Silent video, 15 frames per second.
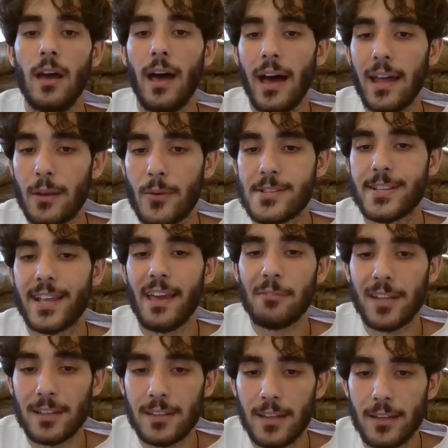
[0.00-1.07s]
Anyways, game
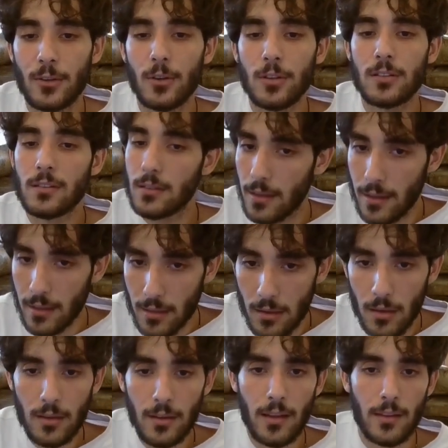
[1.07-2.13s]
continued.
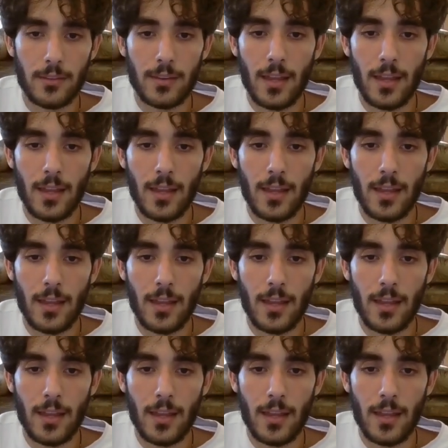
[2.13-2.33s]
And